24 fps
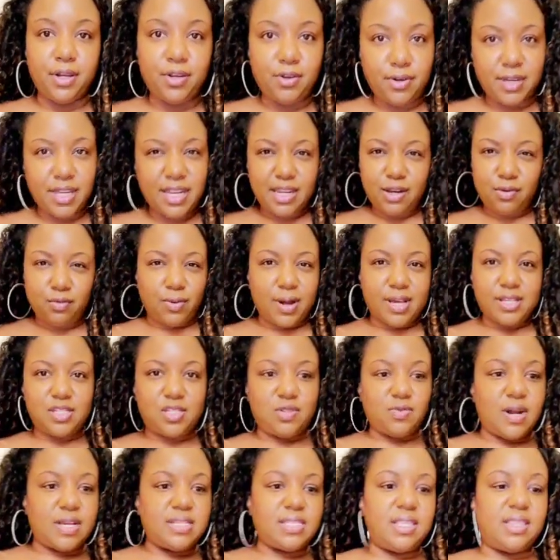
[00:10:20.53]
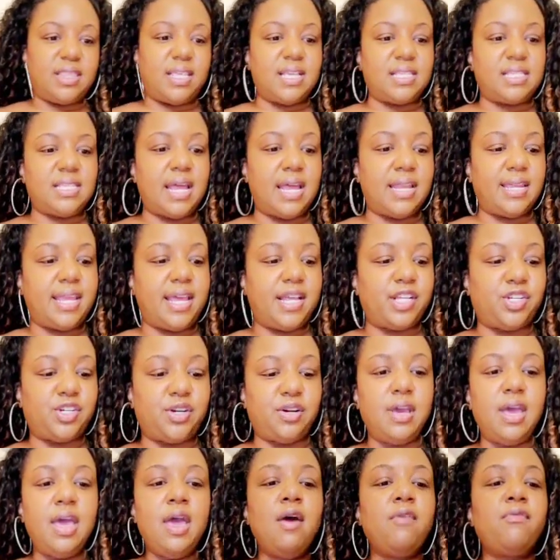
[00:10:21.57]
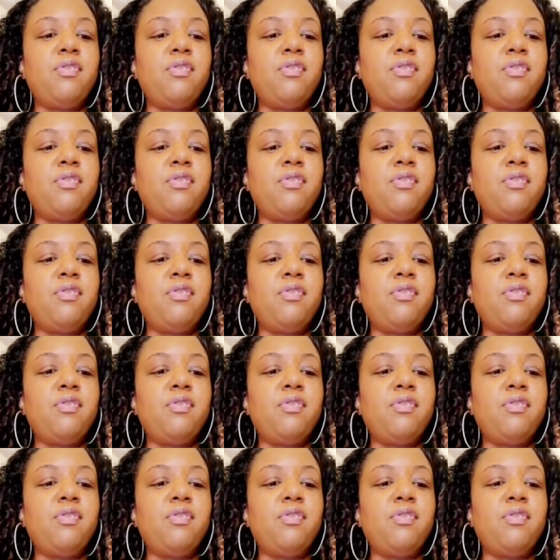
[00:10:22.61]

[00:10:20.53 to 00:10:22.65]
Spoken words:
You'll get it at restaurants and things of that nature.